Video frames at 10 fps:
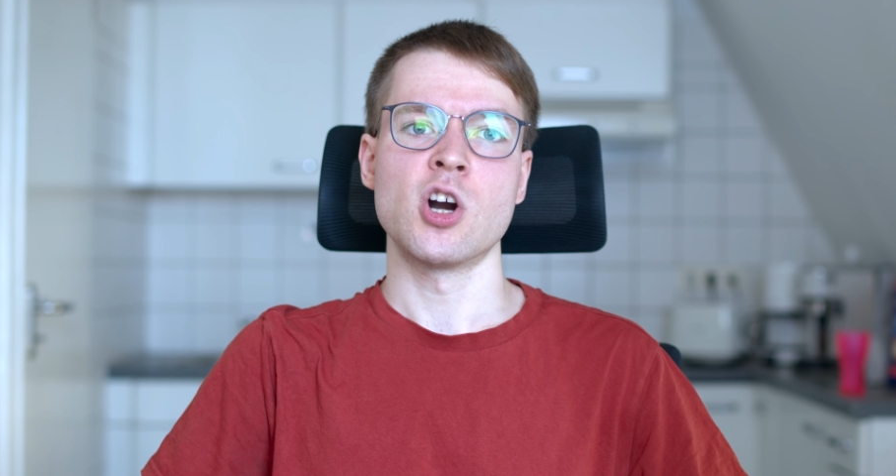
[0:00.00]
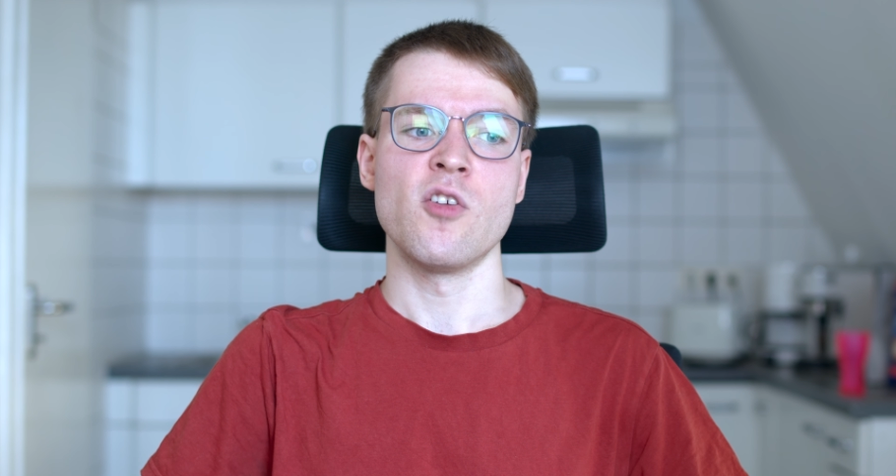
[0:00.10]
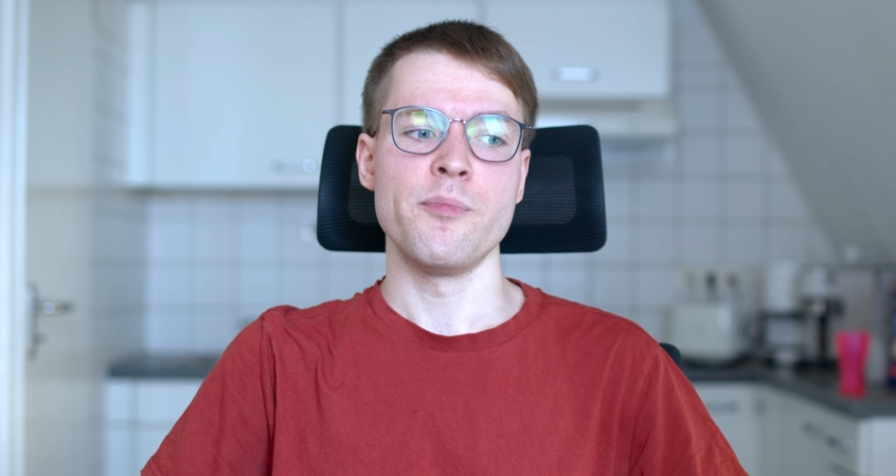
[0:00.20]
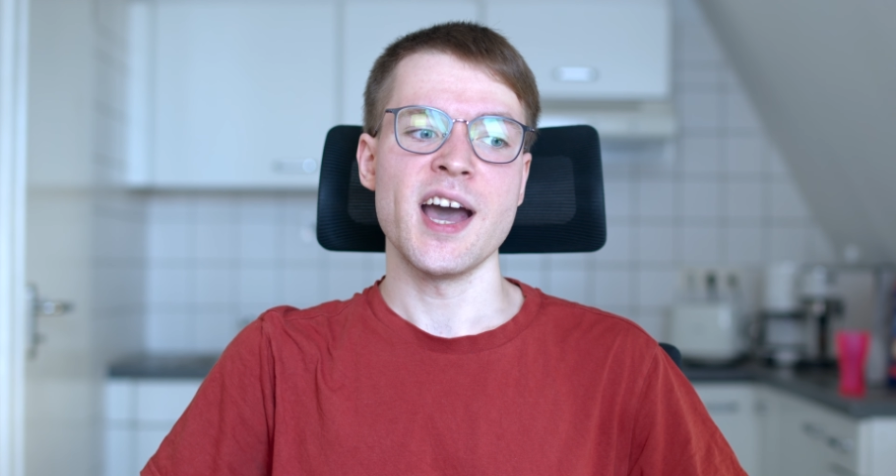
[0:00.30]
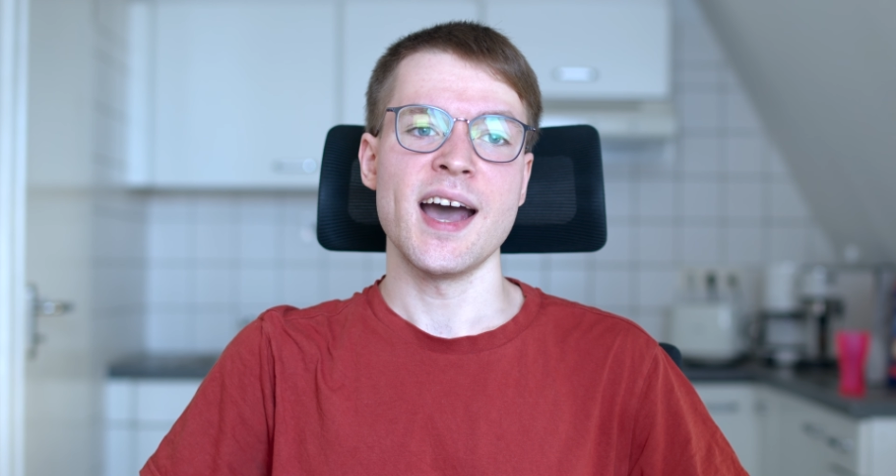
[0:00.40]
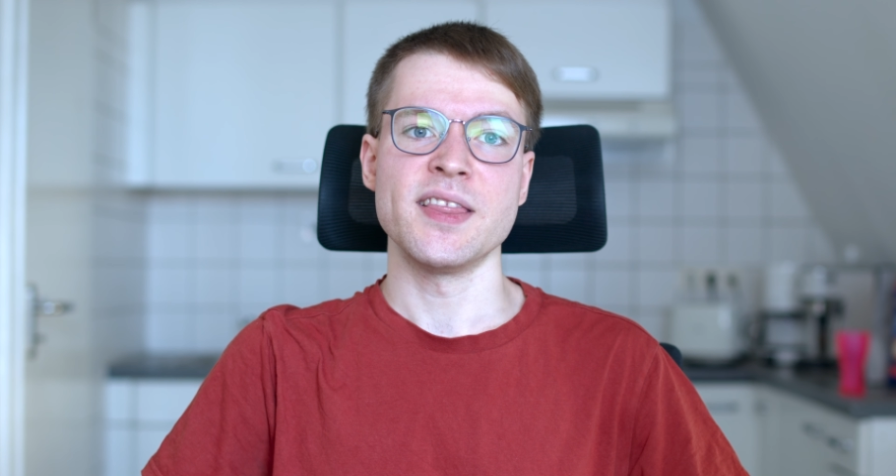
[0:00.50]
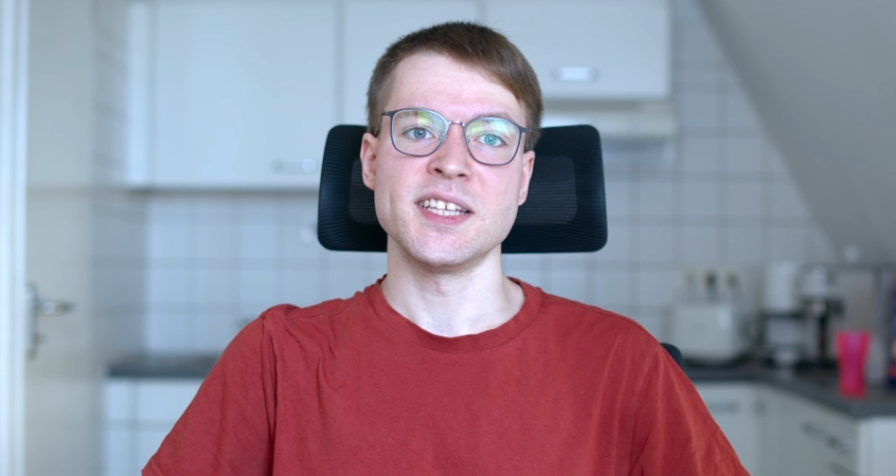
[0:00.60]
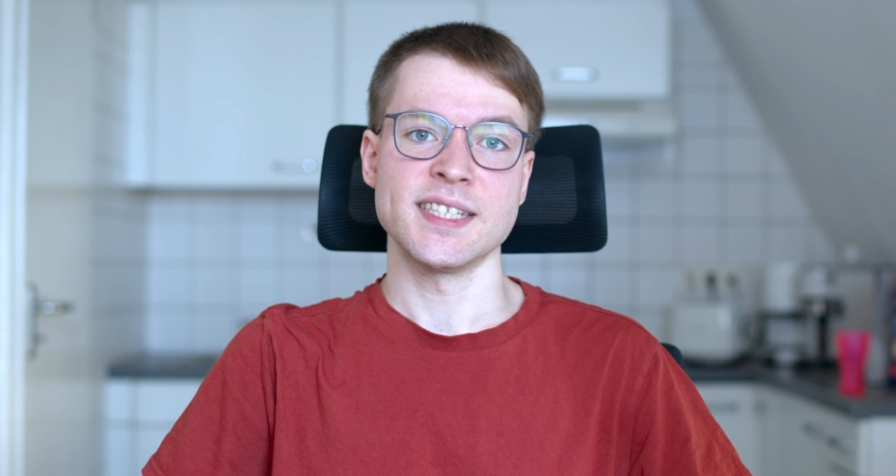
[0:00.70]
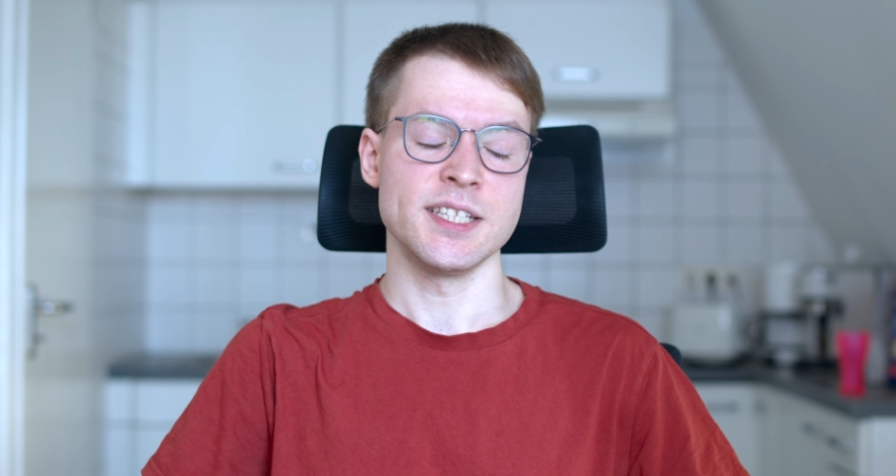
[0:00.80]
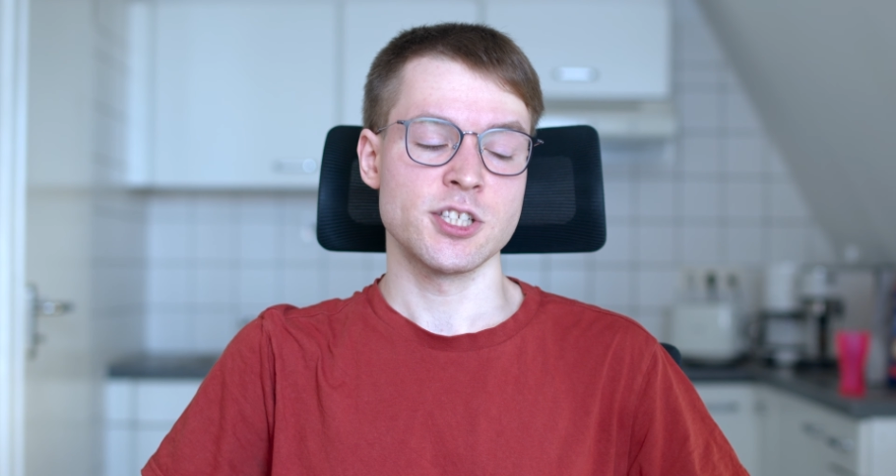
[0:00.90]
of
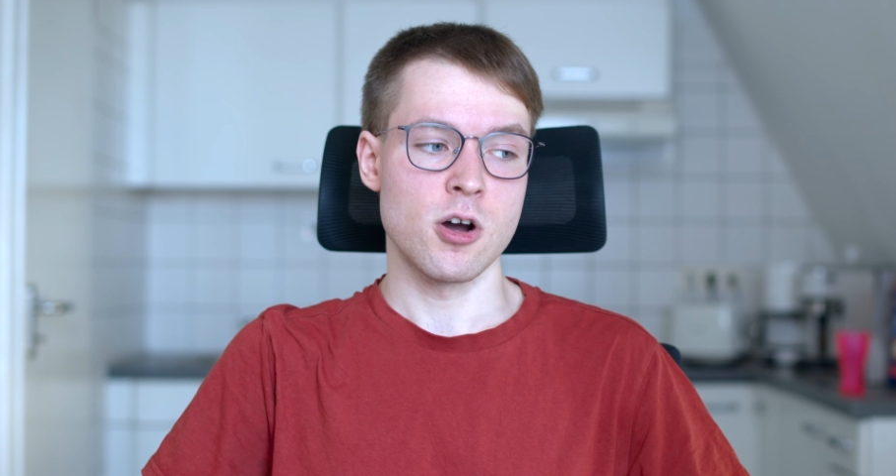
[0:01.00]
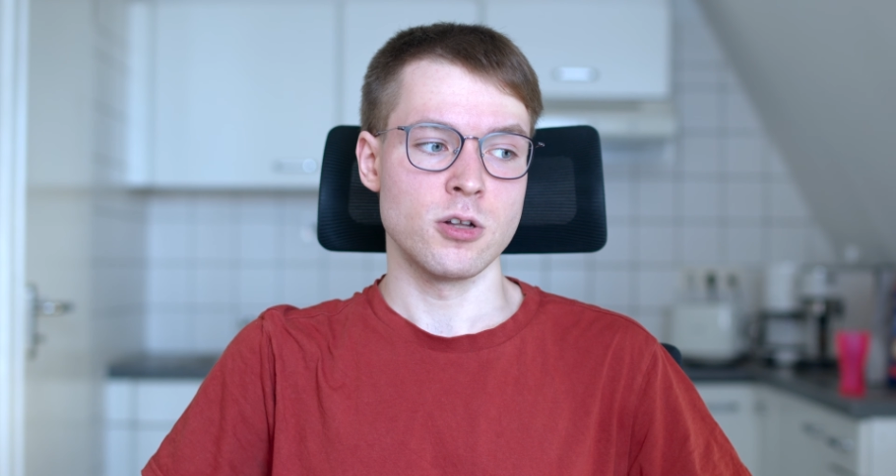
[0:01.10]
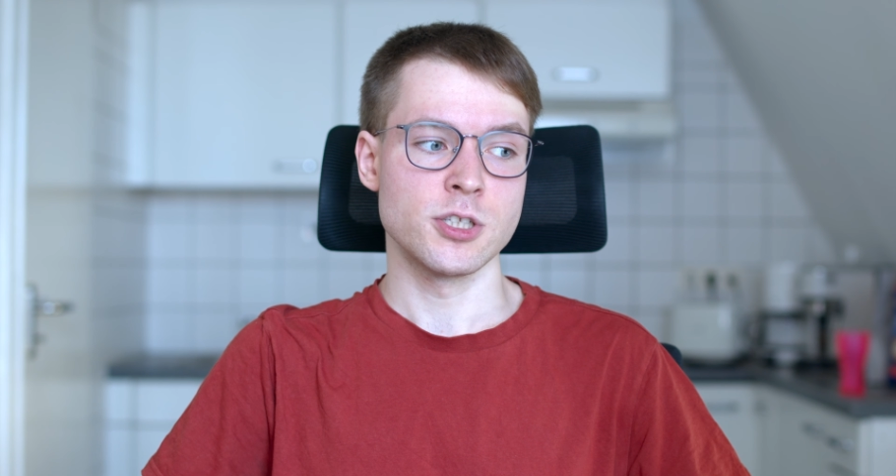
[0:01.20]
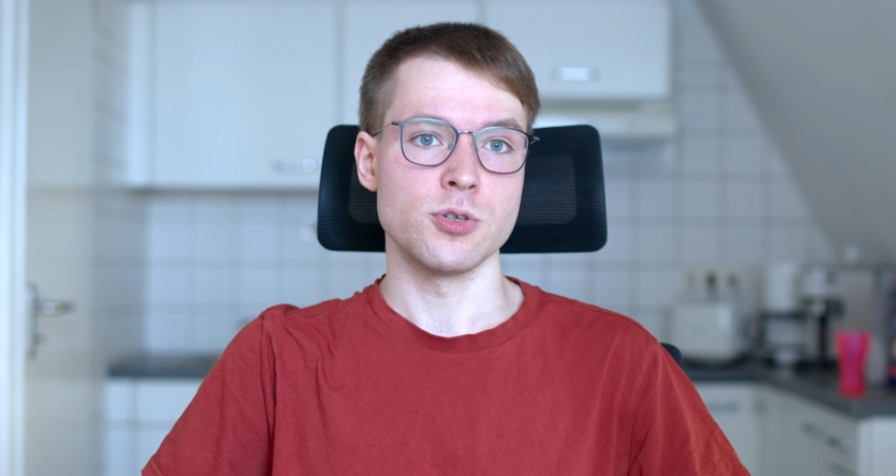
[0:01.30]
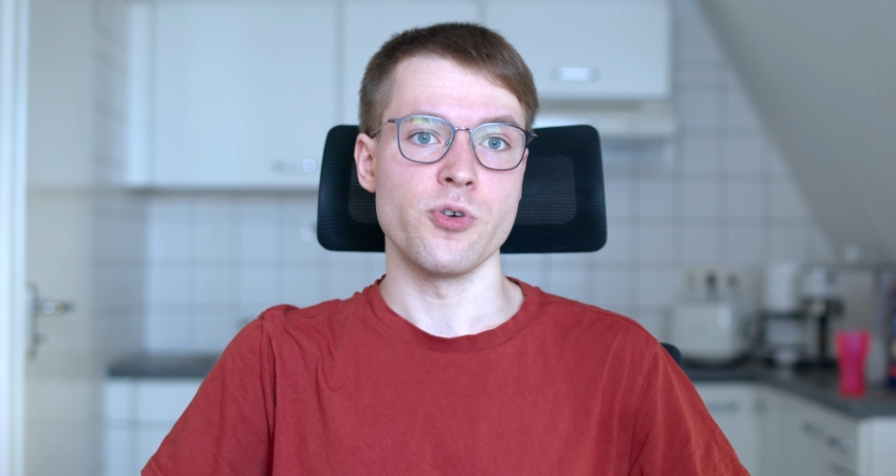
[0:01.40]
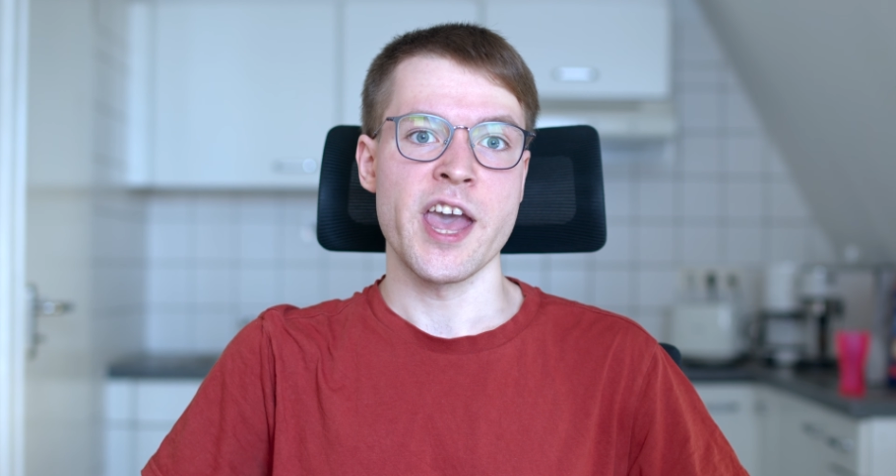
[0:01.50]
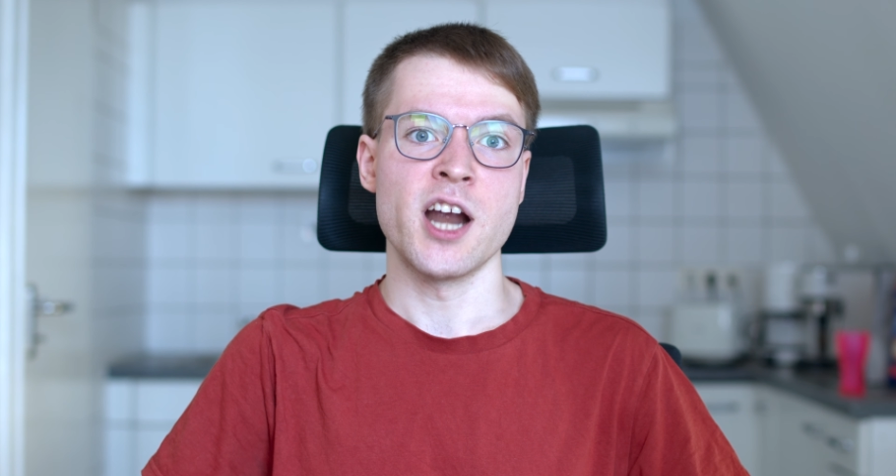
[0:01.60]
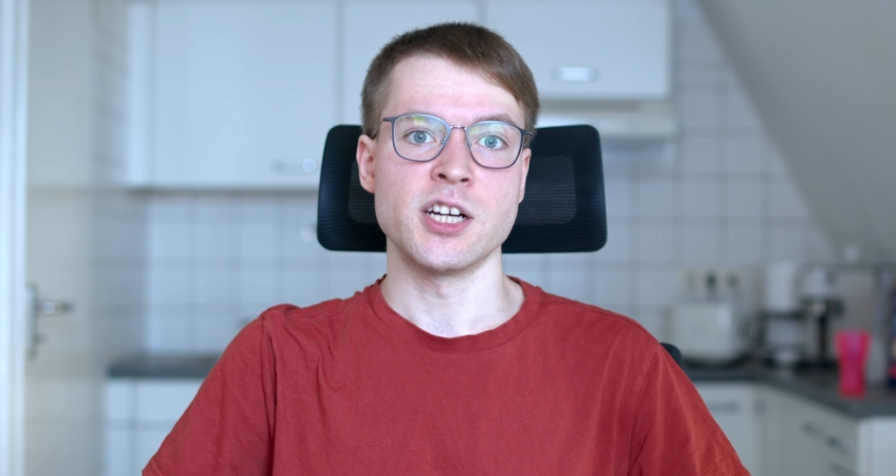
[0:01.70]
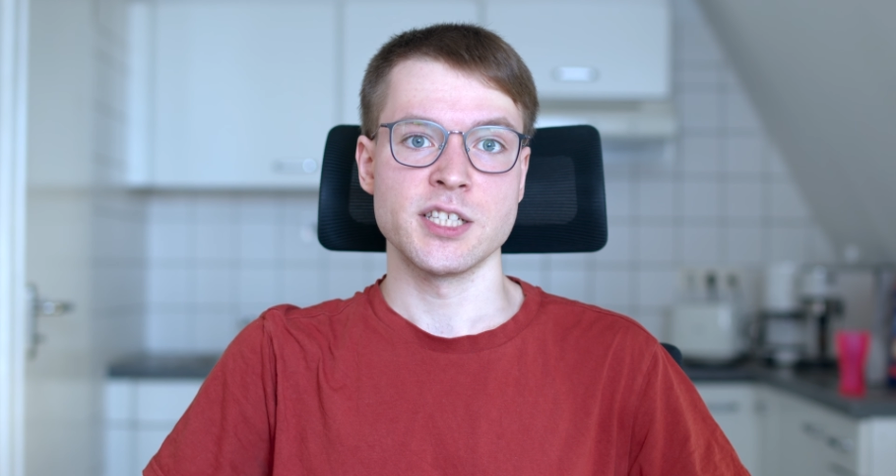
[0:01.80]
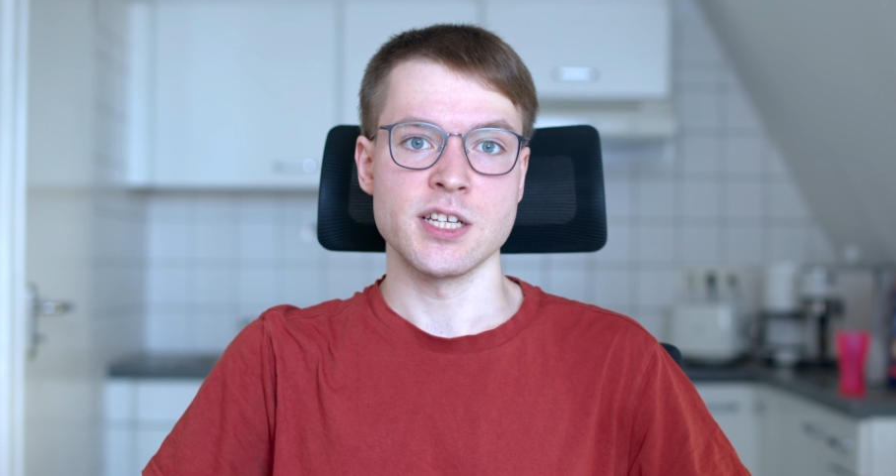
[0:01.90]
behind-the-scenes calls to ARC,